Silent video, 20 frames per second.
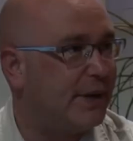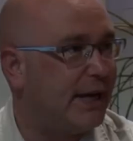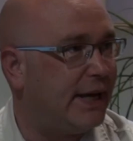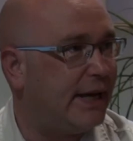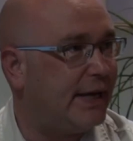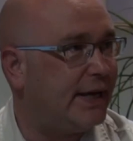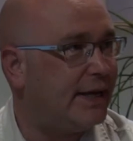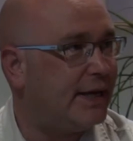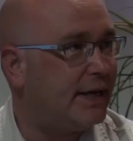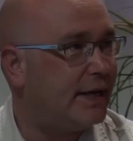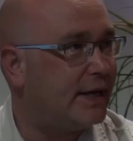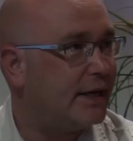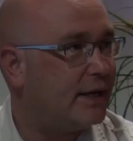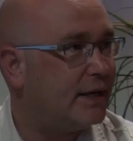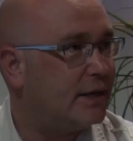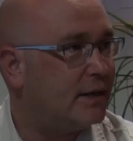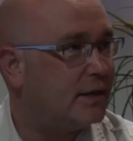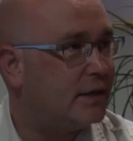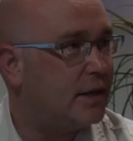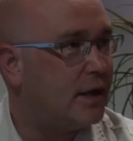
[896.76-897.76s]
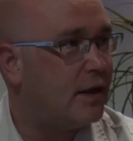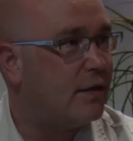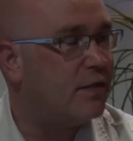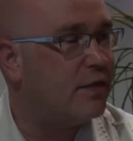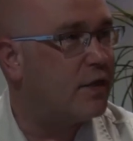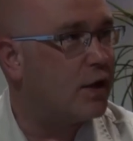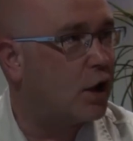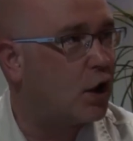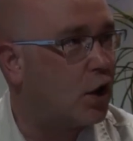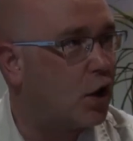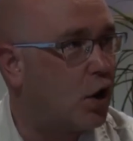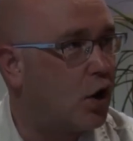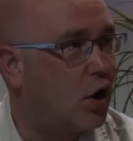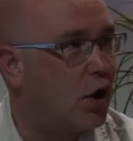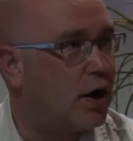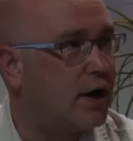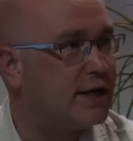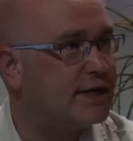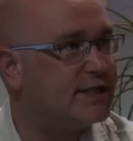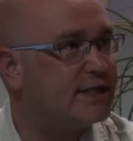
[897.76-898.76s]
me, the
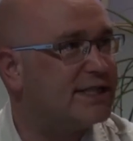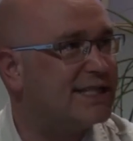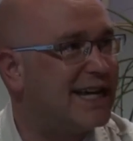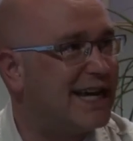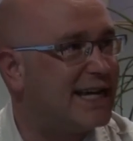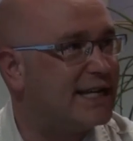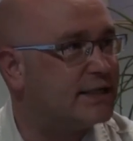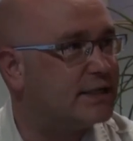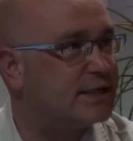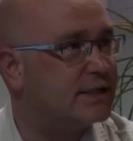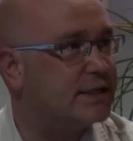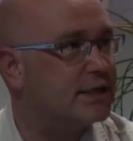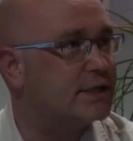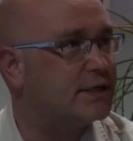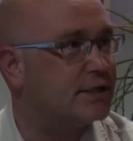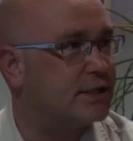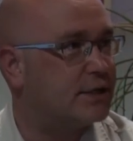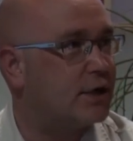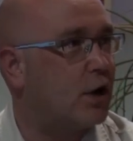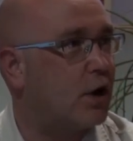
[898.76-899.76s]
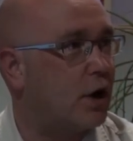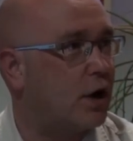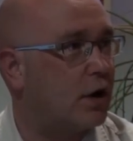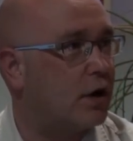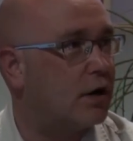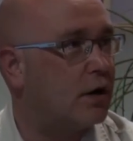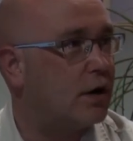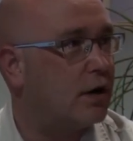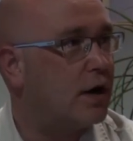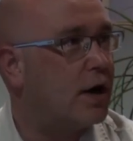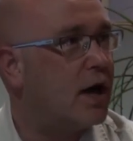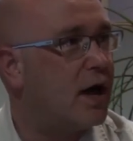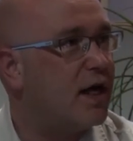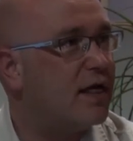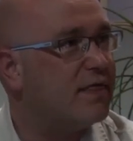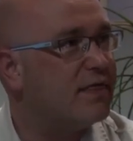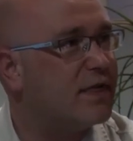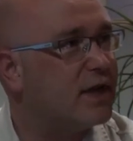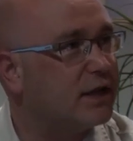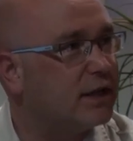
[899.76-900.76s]
cause is the star.
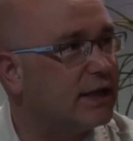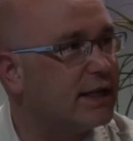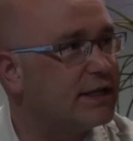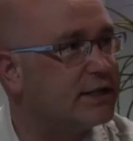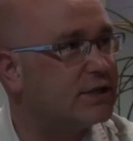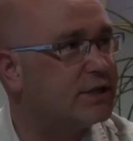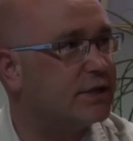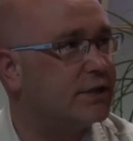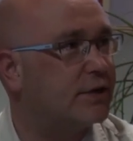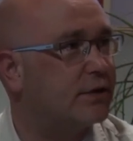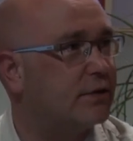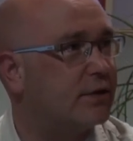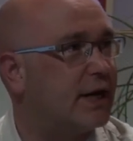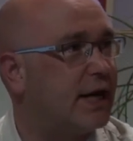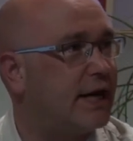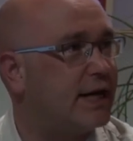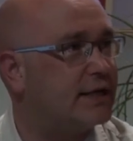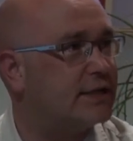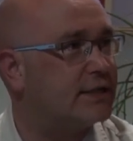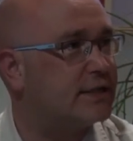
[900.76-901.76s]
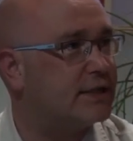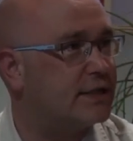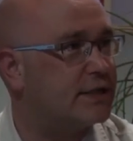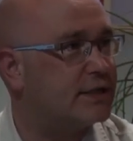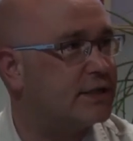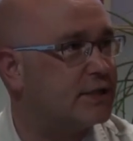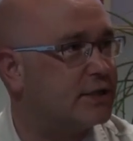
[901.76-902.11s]
The listener is the